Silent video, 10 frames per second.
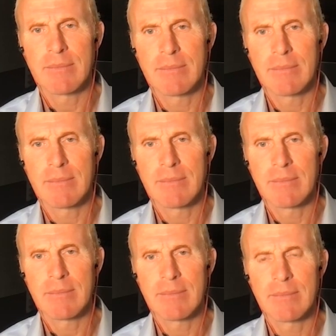
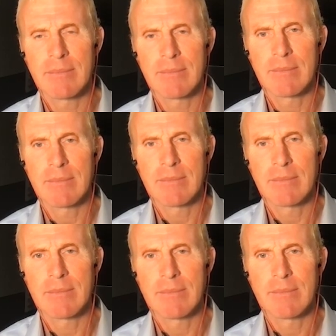
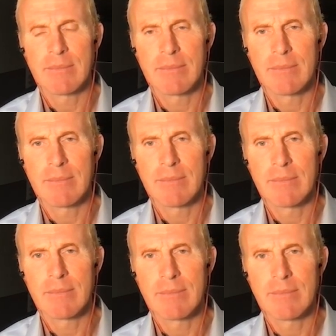
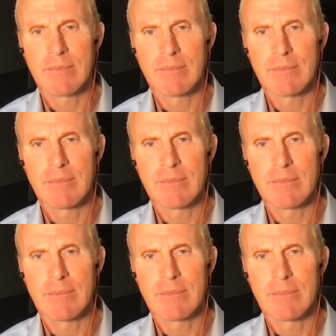
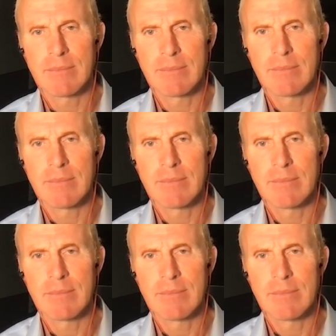[no speech]